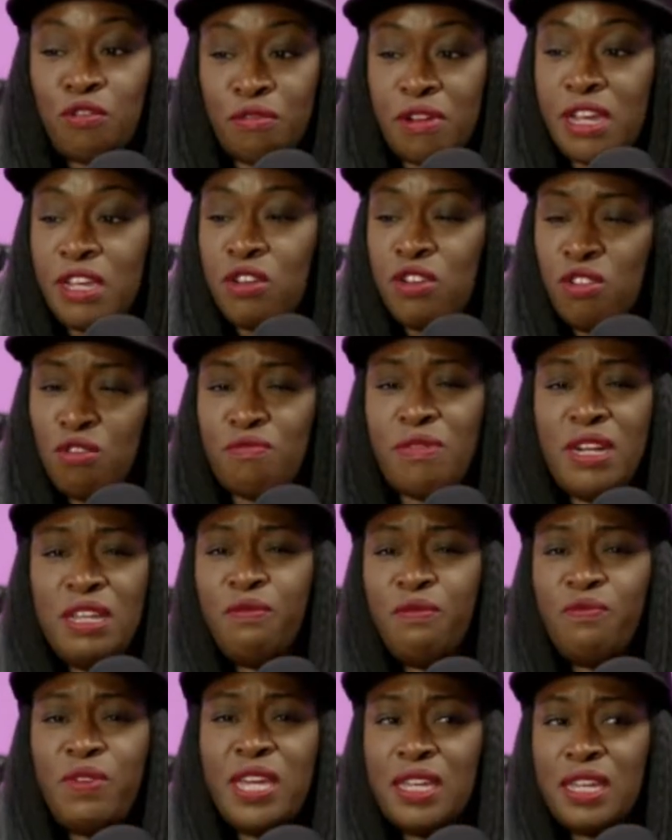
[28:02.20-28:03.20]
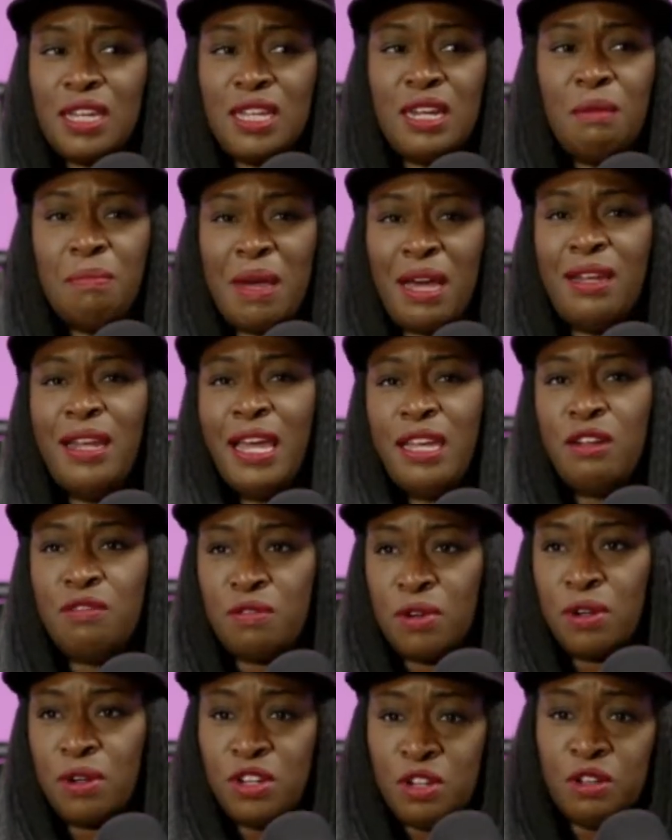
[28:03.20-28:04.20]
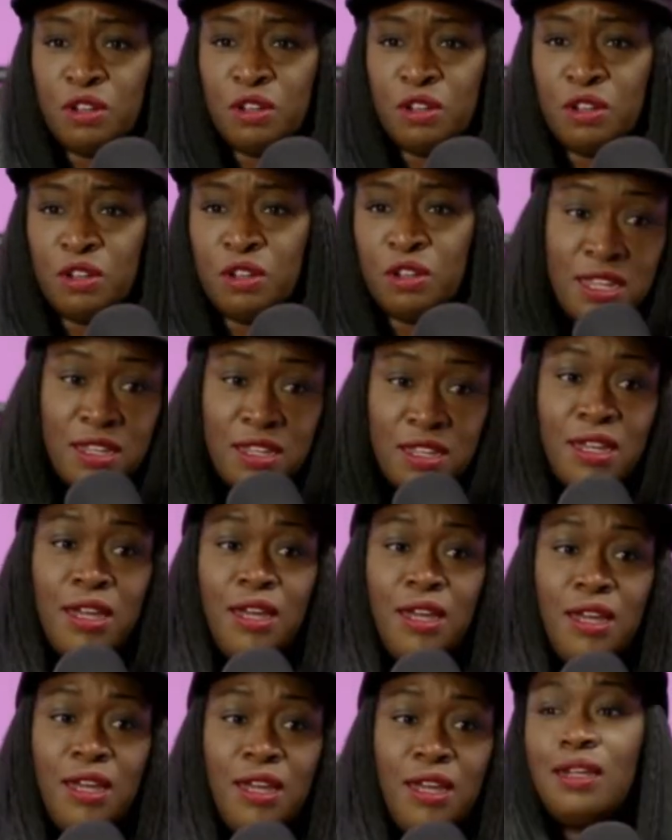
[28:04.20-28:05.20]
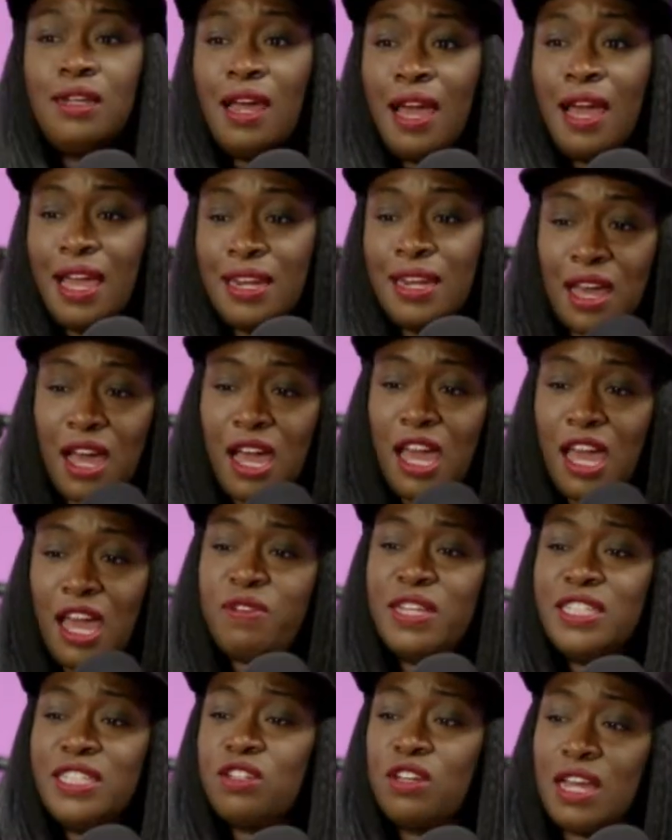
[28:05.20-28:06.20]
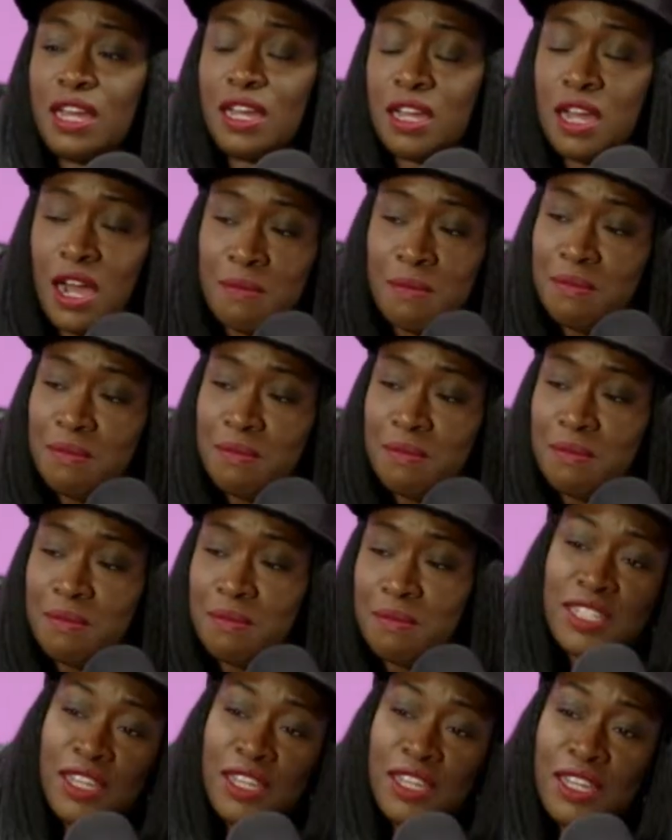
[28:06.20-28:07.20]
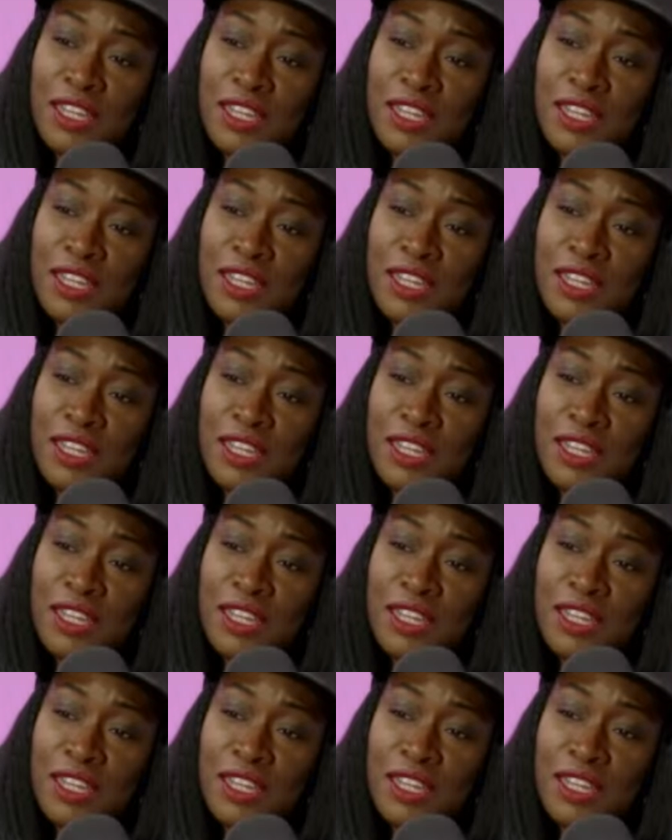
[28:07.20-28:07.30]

degree. You're not really thinking about later on. You think like life is going to come later.